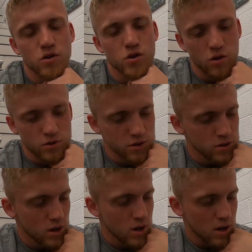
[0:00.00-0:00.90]
of
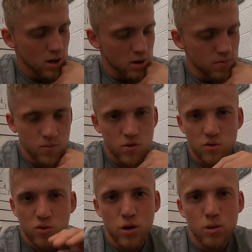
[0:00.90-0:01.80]
shots, so
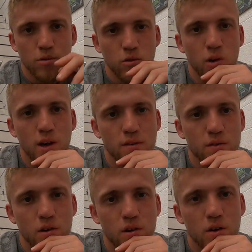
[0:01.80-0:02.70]
I'll do a little before and
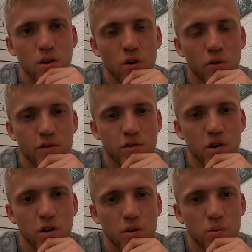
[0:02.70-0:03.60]
after of his
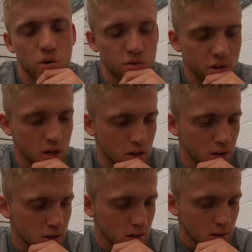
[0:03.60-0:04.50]
car once
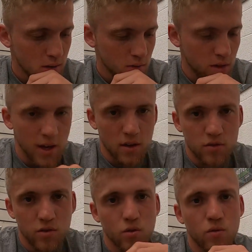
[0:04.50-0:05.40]
the
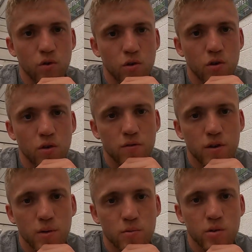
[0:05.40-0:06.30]
gaiters are sort of on and off,
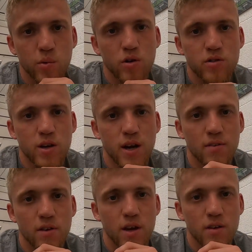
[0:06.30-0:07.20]
and we'll see what it looks like
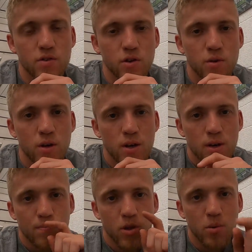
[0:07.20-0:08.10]
after that. So
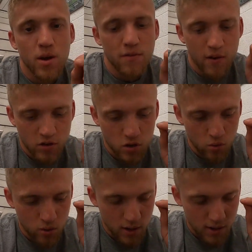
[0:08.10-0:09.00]
he'll be here very
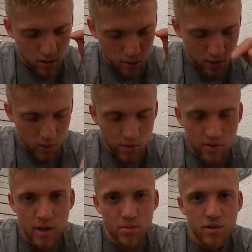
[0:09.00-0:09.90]
shortly. I'll get all
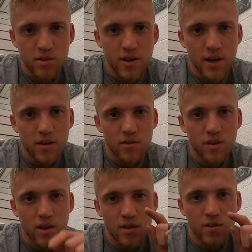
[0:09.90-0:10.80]
these clips in these
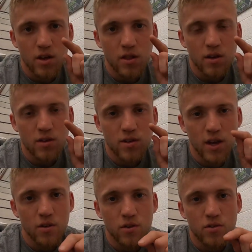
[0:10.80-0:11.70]
gaiters, and let's get these
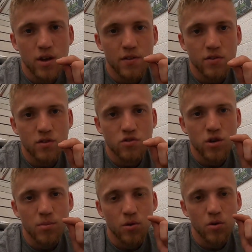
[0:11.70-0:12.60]
gaiters and the sun
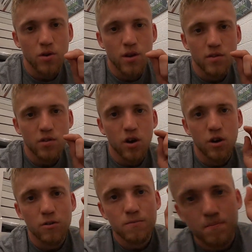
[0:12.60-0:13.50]
strip on his
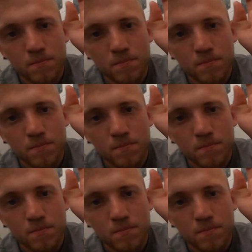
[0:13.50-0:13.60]
car.